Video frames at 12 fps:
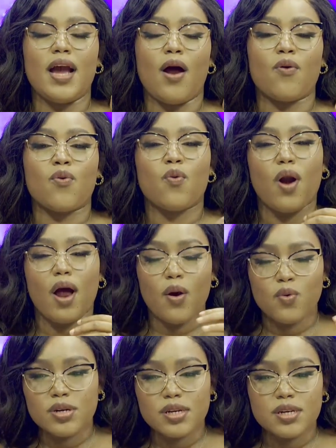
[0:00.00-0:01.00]

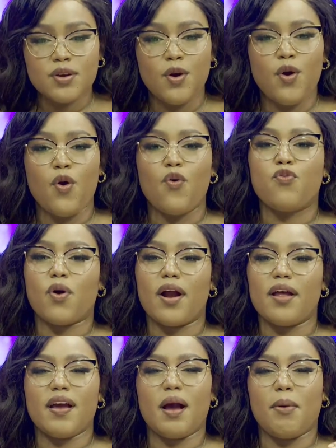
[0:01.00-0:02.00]
around for,
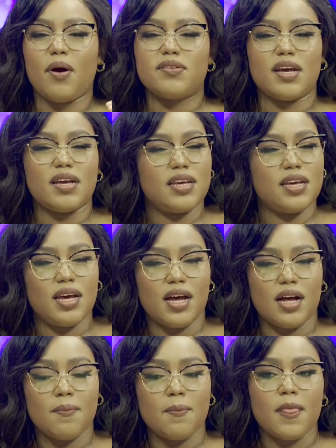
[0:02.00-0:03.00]
I think, about a year.